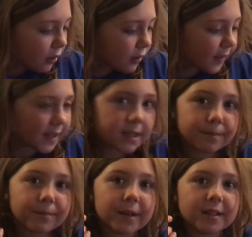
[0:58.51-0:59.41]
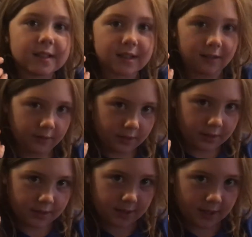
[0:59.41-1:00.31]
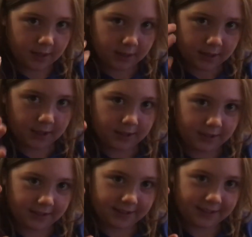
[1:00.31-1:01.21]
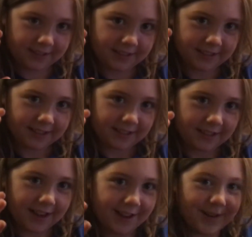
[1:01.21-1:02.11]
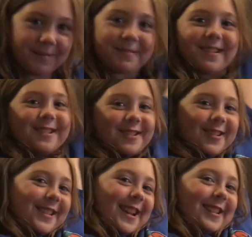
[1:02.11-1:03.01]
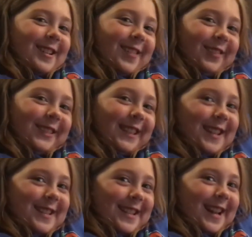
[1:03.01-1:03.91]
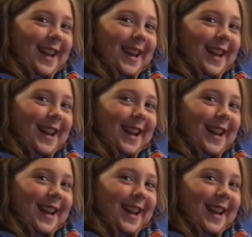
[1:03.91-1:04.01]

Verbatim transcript: So that's basically the same thing. I hope you enjoyed that conversation